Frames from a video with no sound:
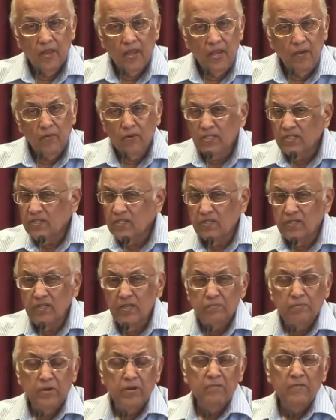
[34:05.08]
He wasn't a
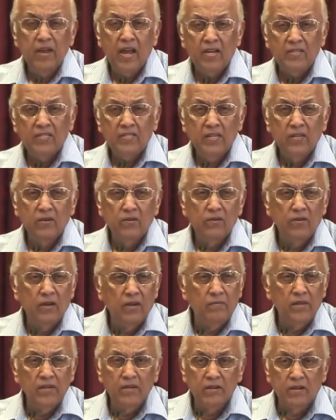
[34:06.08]
diplomat saying, oh,
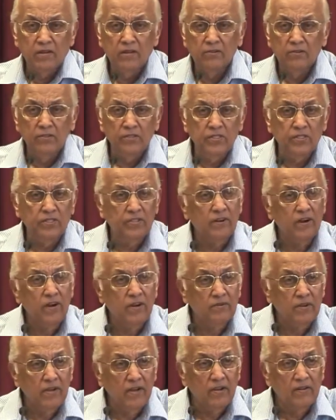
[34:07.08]
I better not lose this
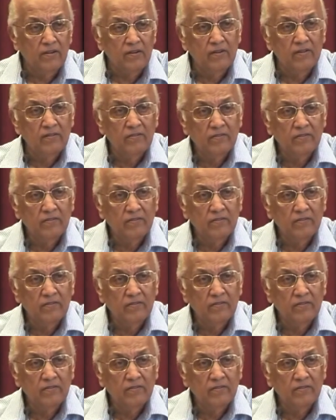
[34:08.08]
crowd now.